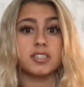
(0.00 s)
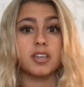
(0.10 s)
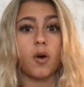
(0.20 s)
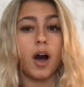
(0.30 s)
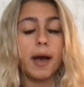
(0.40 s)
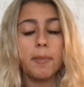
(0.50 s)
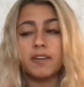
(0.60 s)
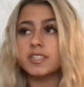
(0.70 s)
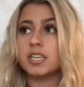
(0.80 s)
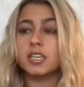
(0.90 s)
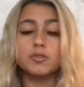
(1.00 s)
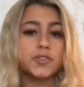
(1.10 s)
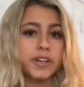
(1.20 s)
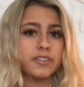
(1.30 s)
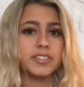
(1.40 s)
So I'm obviously a
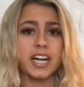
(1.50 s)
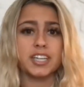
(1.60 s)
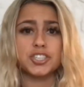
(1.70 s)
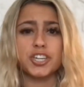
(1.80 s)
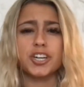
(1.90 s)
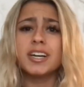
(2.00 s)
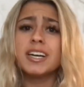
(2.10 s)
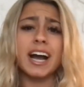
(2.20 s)
huge fan of texture.